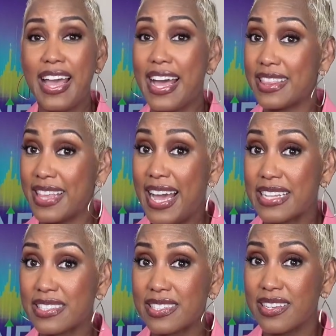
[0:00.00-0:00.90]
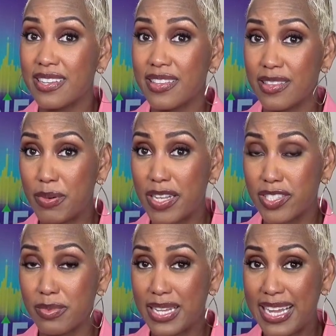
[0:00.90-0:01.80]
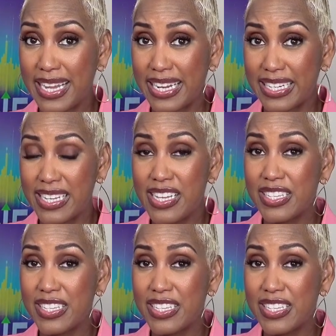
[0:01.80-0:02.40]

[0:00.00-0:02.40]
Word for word: And that's the bottom line.